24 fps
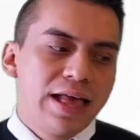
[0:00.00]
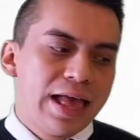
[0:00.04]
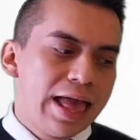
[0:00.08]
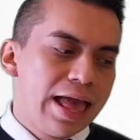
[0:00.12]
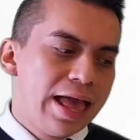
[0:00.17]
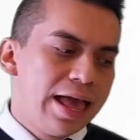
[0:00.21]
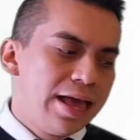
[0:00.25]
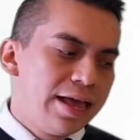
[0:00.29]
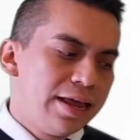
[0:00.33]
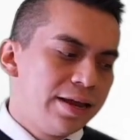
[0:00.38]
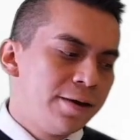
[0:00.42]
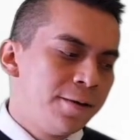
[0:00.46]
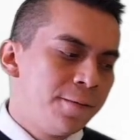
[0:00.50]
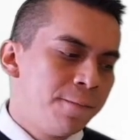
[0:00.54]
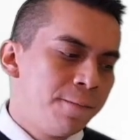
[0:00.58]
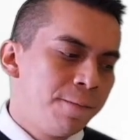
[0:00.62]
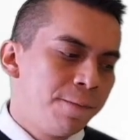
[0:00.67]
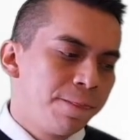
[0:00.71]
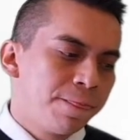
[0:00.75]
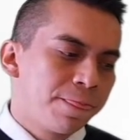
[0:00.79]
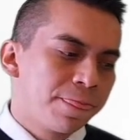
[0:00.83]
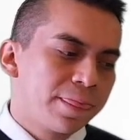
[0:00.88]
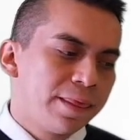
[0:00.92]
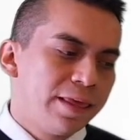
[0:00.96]
And
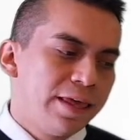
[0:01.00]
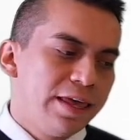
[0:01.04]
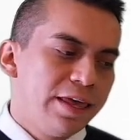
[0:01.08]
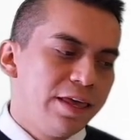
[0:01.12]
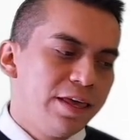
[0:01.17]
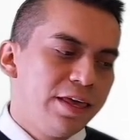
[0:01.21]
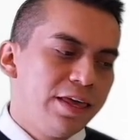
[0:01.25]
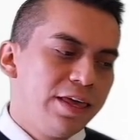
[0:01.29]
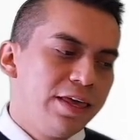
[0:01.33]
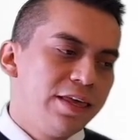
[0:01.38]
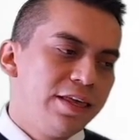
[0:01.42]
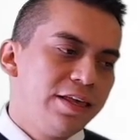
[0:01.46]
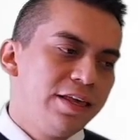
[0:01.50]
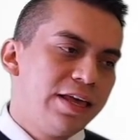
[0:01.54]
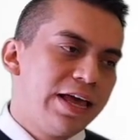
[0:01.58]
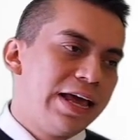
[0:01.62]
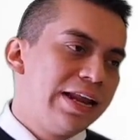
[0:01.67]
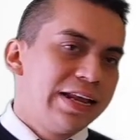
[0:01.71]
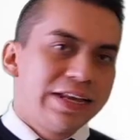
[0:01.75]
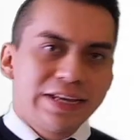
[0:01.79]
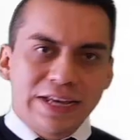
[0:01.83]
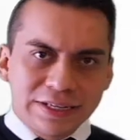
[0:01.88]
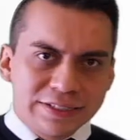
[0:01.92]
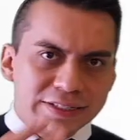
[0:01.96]

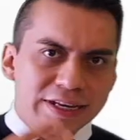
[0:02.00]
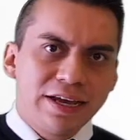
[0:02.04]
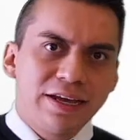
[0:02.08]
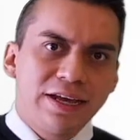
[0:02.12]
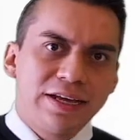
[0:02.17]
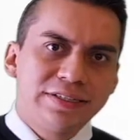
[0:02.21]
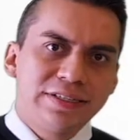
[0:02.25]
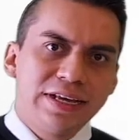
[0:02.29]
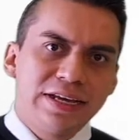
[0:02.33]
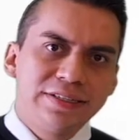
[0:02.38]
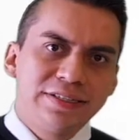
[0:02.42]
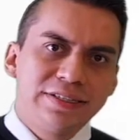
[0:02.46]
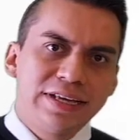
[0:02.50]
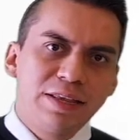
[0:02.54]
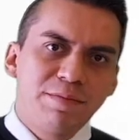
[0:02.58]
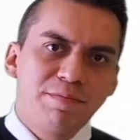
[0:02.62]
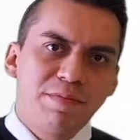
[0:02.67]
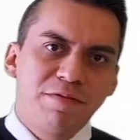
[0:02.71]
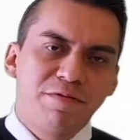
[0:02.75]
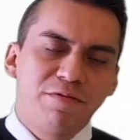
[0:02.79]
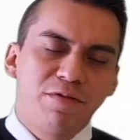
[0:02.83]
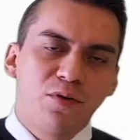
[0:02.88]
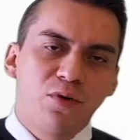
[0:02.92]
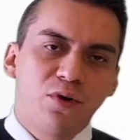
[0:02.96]
as I said
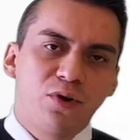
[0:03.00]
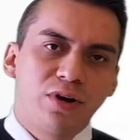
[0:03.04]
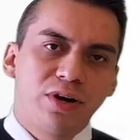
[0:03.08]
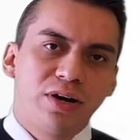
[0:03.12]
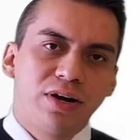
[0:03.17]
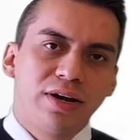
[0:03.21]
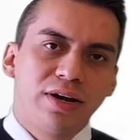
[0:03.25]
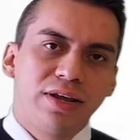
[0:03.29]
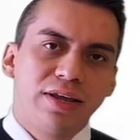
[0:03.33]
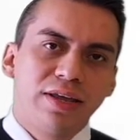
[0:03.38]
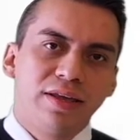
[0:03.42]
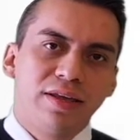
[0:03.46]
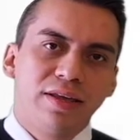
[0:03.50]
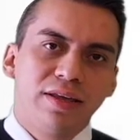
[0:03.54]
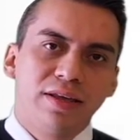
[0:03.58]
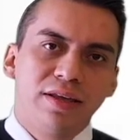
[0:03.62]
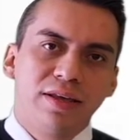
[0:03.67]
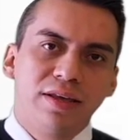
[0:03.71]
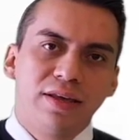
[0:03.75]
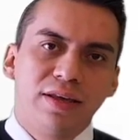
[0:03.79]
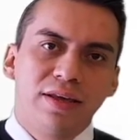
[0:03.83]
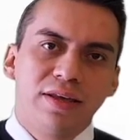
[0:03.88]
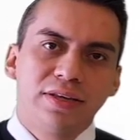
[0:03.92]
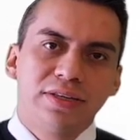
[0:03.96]
before,
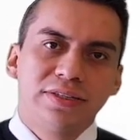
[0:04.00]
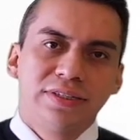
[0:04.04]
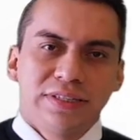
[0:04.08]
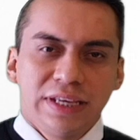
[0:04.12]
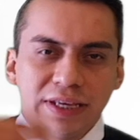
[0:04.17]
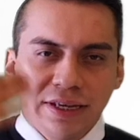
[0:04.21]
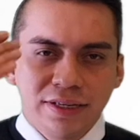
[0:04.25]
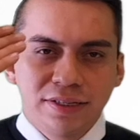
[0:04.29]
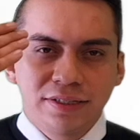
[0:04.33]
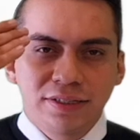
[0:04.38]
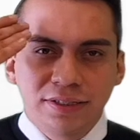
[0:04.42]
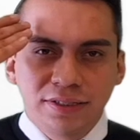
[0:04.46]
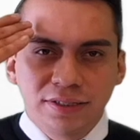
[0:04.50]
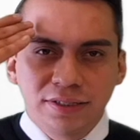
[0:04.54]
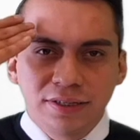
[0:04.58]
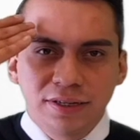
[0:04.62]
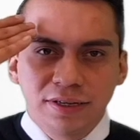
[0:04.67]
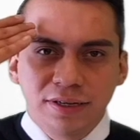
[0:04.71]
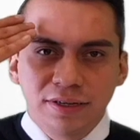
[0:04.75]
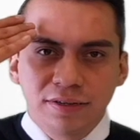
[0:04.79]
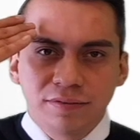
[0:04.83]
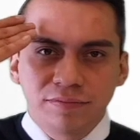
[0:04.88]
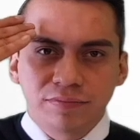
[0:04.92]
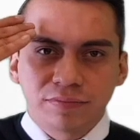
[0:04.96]
since
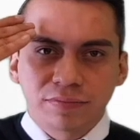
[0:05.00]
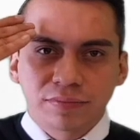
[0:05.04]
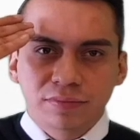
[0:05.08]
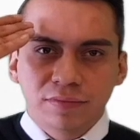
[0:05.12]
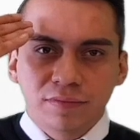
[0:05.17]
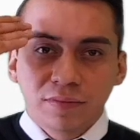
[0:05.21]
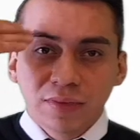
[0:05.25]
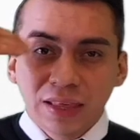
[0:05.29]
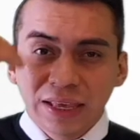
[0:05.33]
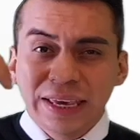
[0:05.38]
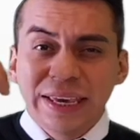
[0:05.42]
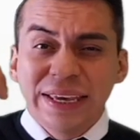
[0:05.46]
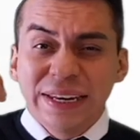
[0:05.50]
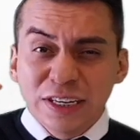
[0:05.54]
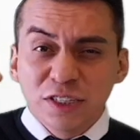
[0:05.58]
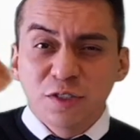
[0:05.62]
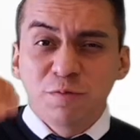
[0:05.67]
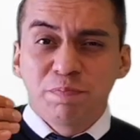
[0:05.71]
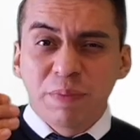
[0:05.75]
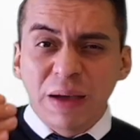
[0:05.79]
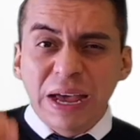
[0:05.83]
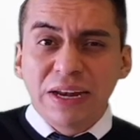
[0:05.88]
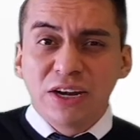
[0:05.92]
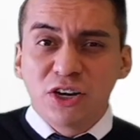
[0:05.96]
in
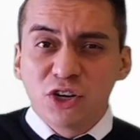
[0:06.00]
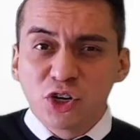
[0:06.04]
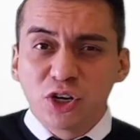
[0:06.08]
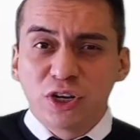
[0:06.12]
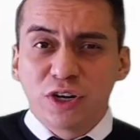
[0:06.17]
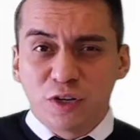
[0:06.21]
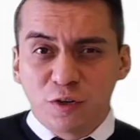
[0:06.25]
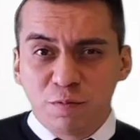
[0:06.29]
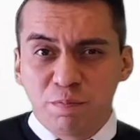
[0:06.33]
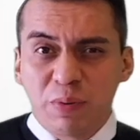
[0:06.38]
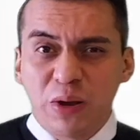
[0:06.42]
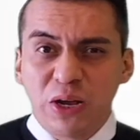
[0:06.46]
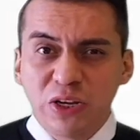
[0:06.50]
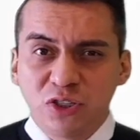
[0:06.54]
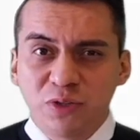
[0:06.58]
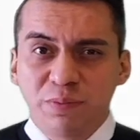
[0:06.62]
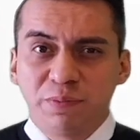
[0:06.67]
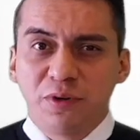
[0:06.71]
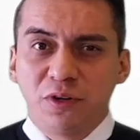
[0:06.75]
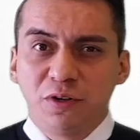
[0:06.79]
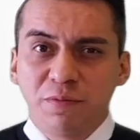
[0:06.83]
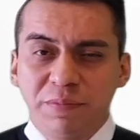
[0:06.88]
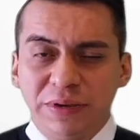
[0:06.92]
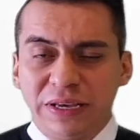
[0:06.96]
Spanish it is
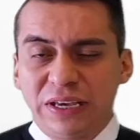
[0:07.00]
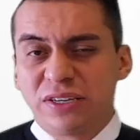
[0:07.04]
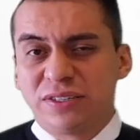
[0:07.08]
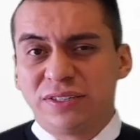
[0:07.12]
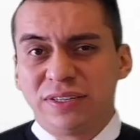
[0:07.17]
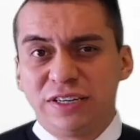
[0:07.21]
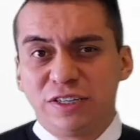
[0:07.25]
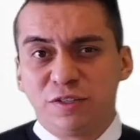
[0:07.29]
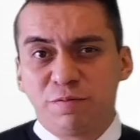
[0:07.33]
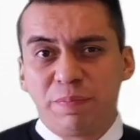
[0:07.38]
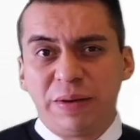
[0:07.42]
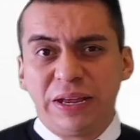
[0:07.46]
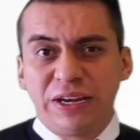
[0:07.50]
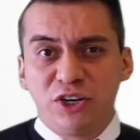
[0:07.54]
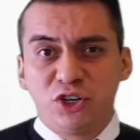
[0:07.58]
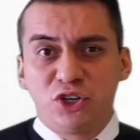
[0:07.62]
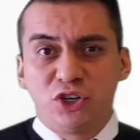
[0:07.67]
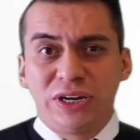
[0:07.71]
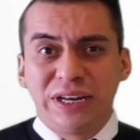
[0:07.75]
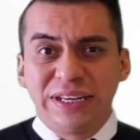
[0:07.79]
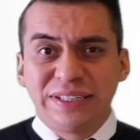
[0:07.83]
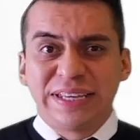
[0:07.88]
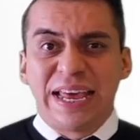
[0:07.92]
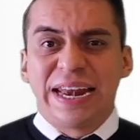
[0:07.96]
possible, because in Spanish
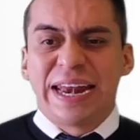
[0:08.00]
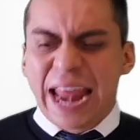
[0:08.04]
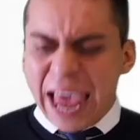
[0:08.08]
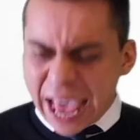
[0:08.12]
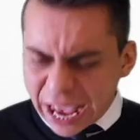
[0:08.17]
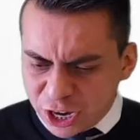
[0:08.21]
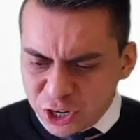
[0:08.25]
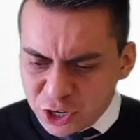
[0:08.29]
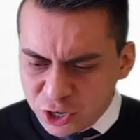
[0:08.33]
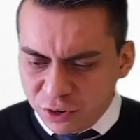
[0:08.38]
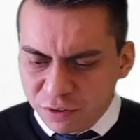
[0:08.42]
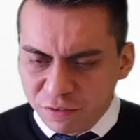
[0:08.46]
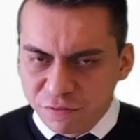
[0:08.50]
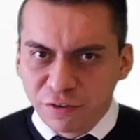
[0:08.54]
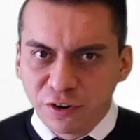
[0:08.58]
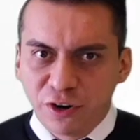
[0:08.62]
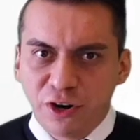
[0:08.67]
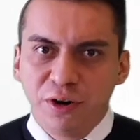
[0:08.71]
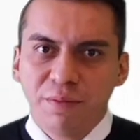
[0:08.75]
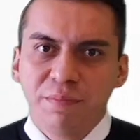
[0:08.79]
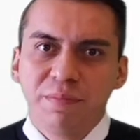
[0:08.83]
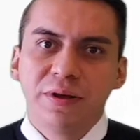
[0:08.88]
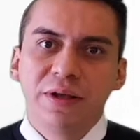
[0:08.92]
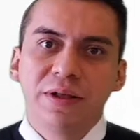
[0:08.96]
it is an action
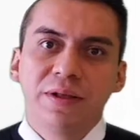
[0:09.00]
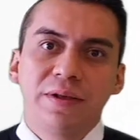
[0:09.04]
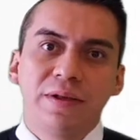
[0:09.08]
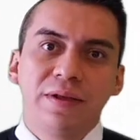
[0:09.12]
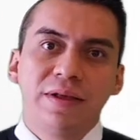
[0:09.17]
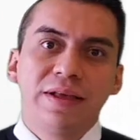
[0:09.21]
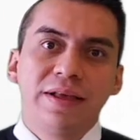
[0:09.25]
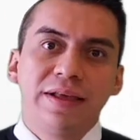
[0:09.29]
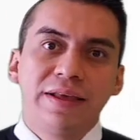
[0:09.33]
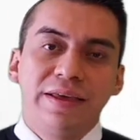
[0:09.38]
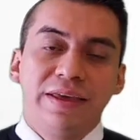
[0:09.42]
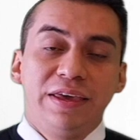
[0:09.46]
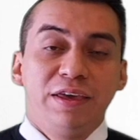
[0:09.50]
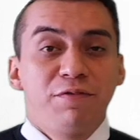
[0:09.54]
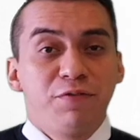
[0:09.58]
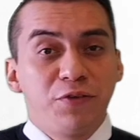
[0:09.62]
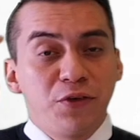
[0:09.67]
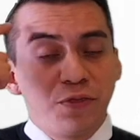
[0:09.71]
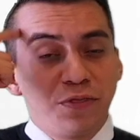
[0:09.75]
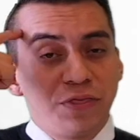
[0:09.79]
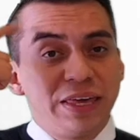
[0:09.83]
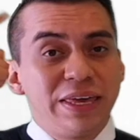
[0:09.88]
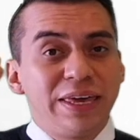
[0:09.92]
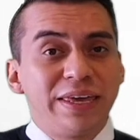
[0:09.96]
verb, if
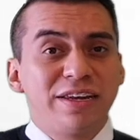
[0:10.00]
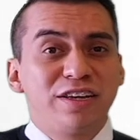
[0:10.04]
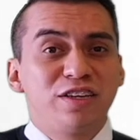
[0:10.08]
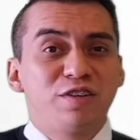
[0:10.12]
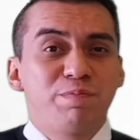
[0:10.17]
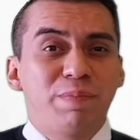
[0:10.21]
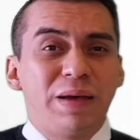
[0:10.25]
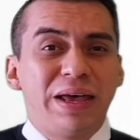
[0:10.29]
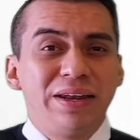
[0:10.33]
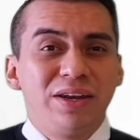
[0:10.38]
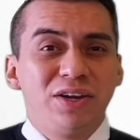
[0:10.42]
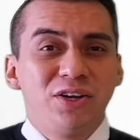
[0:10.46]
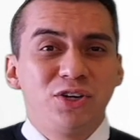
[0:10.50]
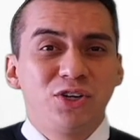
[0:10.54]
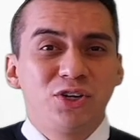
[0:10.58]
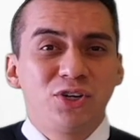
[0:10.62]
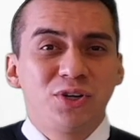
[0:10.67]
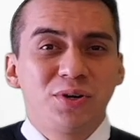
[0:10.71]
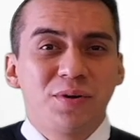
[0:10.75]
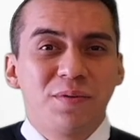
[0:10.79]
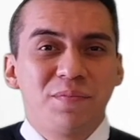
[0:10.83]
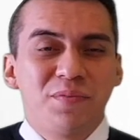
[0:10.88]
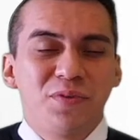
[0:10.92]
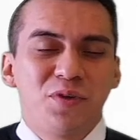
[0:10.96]
you think in
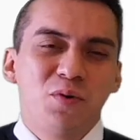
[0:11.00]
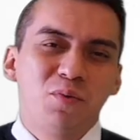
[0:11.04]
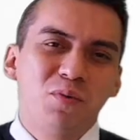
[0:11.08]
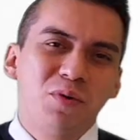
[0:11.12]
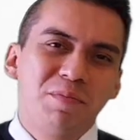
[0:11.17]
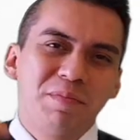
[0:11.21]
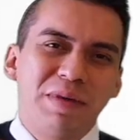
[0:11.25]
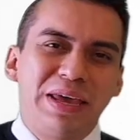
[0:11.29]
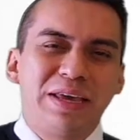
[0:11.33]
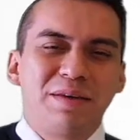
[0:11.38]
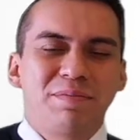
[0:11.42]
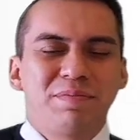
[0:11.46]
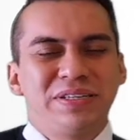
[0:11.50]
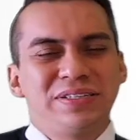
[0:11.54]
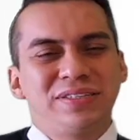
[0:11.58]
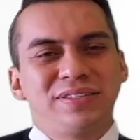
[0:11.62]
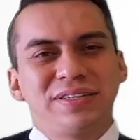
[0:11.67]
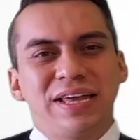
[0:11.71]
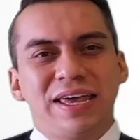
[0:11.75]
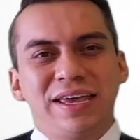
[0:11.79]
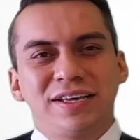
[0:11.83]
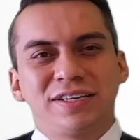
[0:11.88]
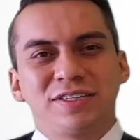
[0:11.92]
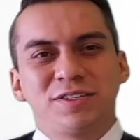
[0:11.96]
Spanish, you will make
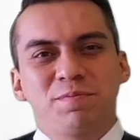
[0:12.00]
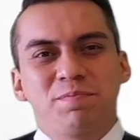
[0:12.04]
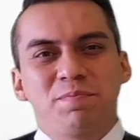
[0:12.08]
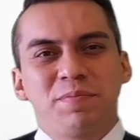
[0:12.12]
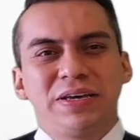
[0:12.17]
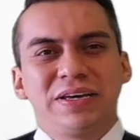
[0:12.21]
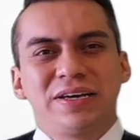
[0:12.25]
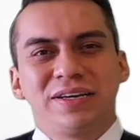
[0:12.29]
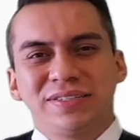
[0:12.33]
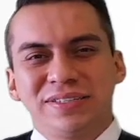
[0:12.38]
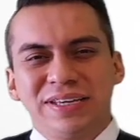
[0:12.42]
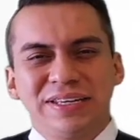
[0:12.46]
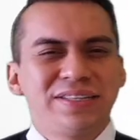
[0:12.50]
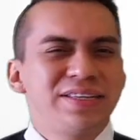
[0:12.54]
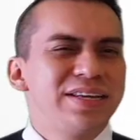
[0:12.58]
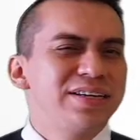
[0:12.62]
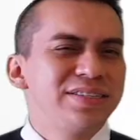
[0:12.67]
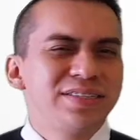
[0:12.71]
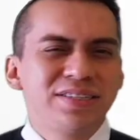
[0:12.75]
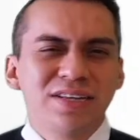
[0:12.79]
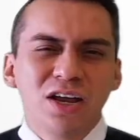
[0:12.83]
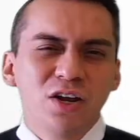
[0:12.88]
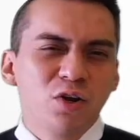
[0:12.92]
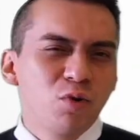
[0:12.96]
mistakes because it
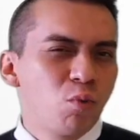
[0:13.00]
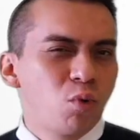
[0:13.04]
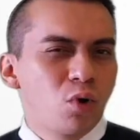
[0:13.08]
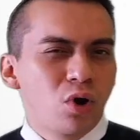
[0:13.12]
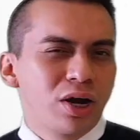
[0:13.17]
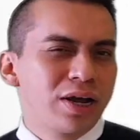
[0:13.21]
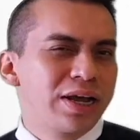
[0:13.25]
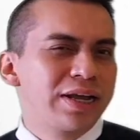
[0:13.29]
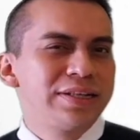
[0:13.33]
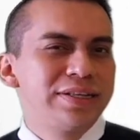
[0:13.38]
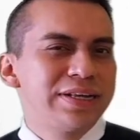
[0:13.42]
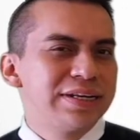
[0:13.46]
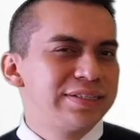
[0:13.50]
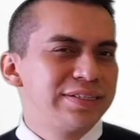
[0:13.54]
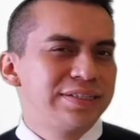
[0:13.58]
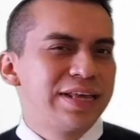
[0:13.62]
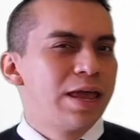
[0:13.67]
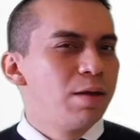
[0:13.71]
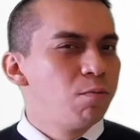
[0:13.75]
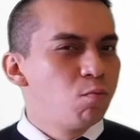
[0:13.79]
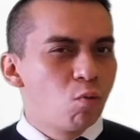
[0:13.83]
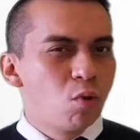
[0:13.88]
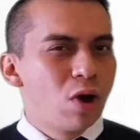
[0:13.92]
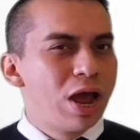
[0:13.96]
does not work the
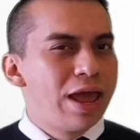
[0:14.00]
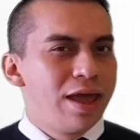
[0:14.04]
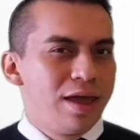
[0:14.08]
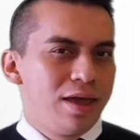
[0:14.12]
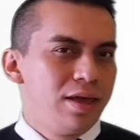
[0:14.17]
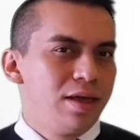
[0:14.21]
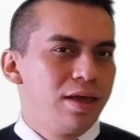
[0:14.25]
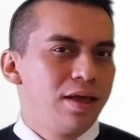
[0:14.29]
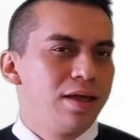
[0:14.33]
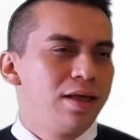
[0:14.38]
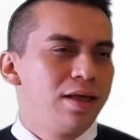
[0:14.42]
same way.